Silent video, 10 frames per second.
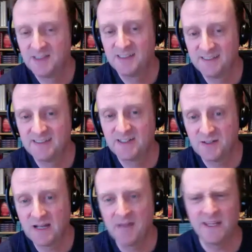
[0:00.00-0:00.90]
It's good.
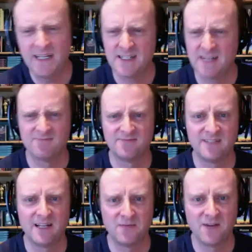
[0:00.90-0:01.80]
I think he's done
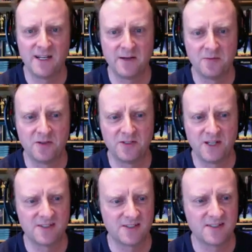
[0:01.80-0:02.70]
radio and
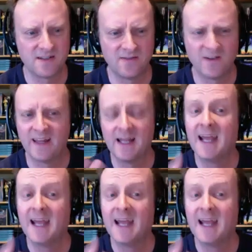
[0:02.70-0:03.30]
podcasts and stuff like that.